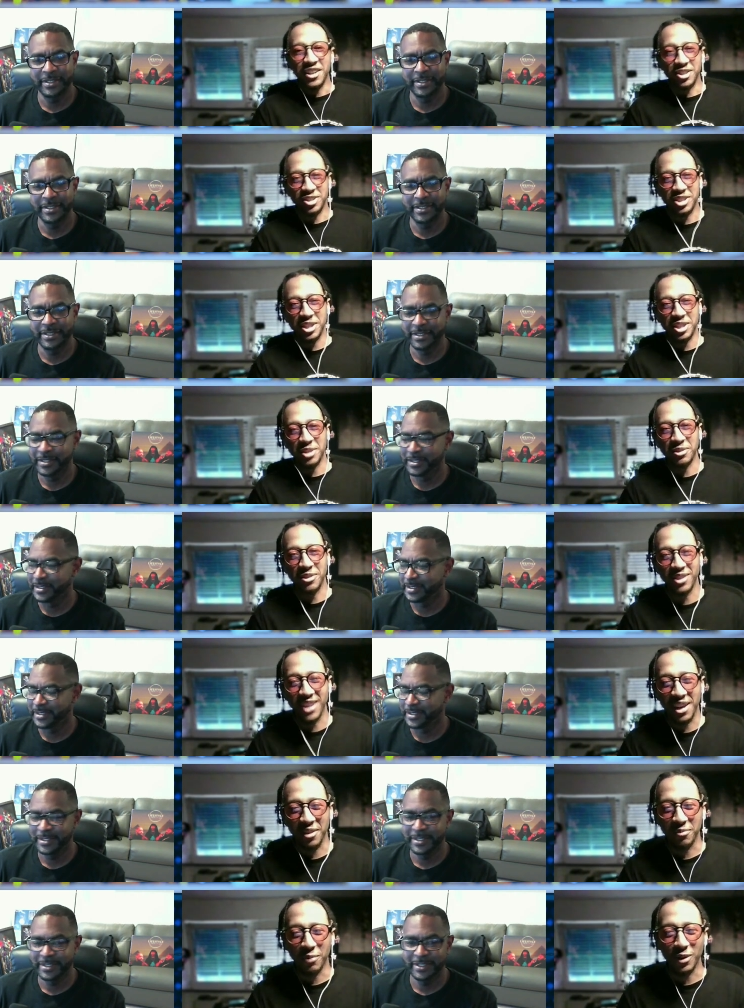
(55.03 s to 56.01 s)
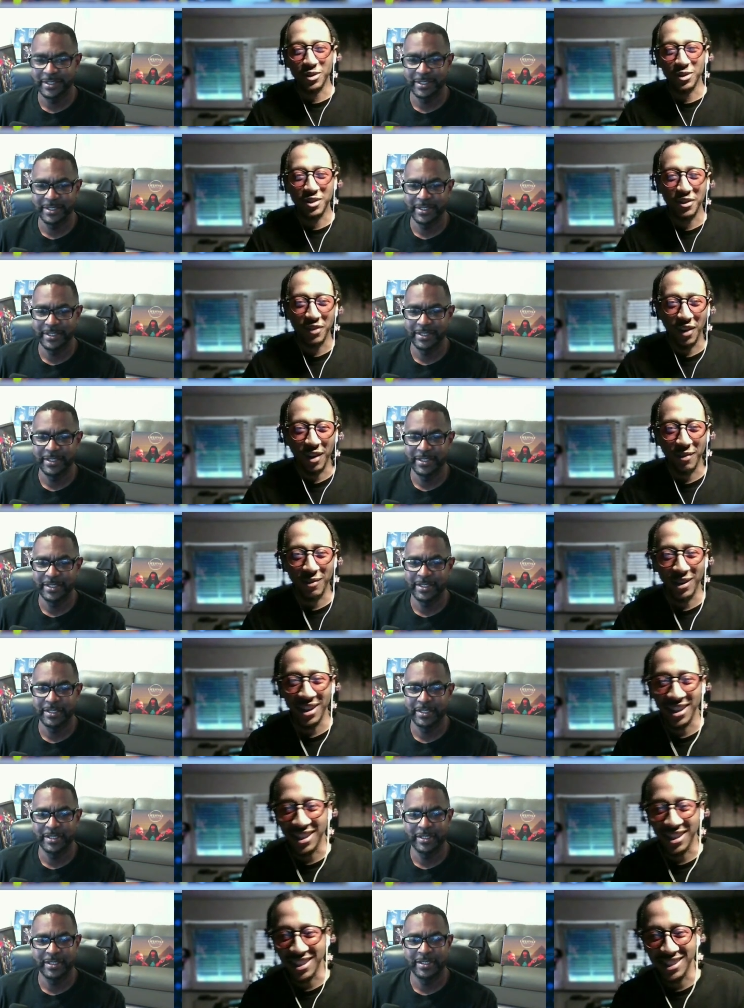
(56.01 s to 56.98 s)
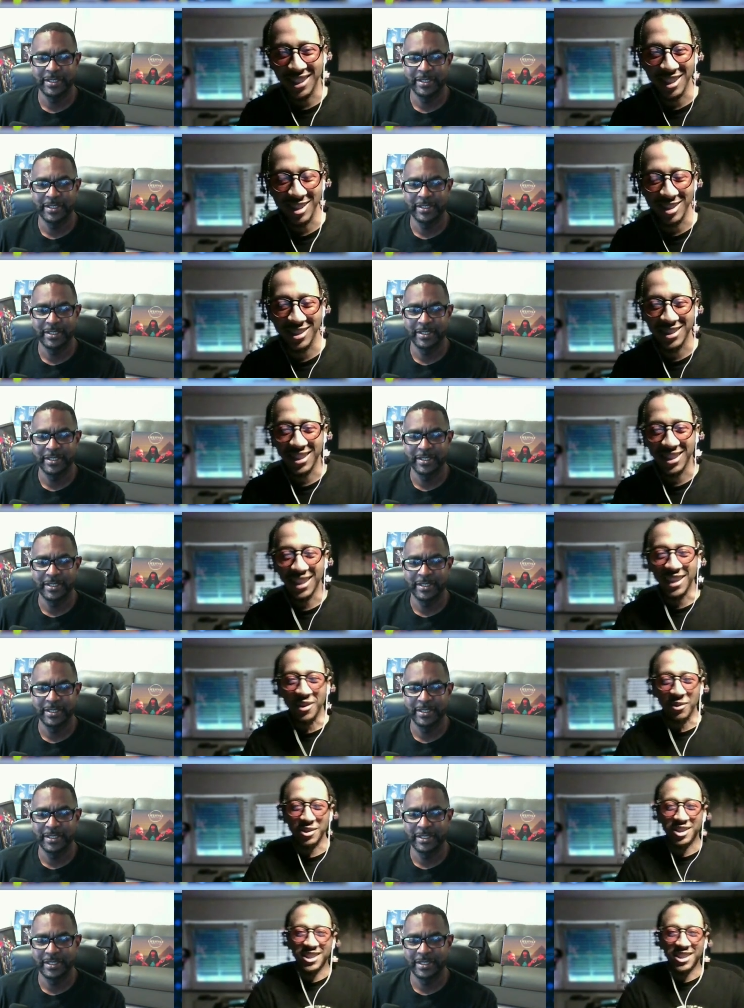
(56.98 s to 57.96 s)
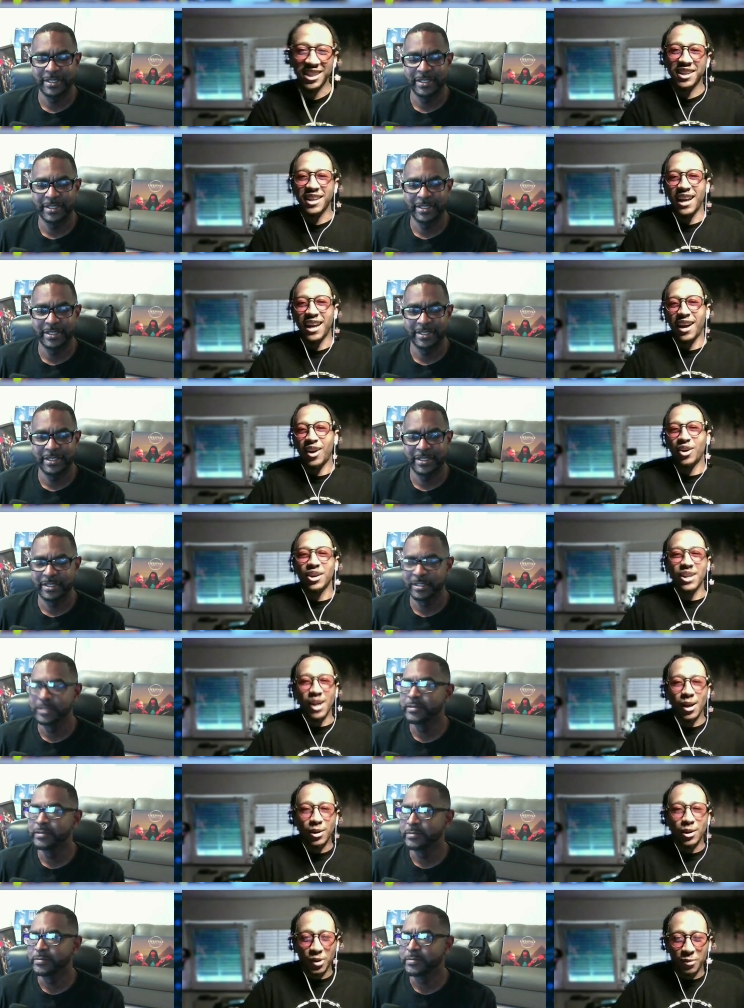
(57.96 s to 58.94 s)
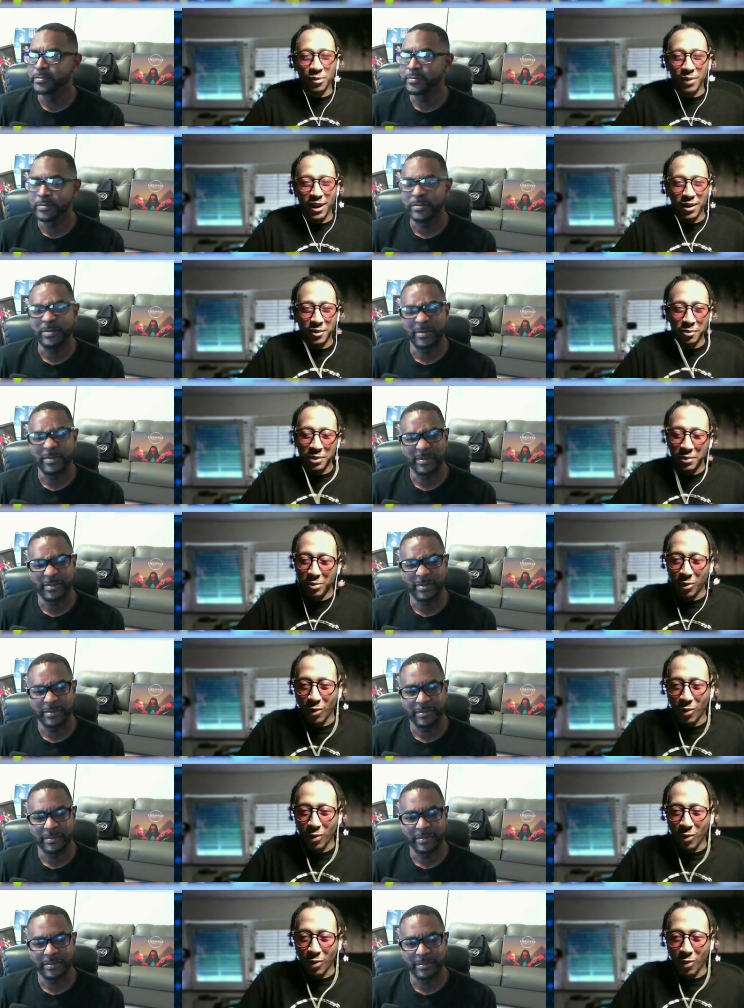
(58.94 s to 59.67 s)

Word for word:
Speaker 1: Considering that most of our work is we're sitting down. And I don't know about the people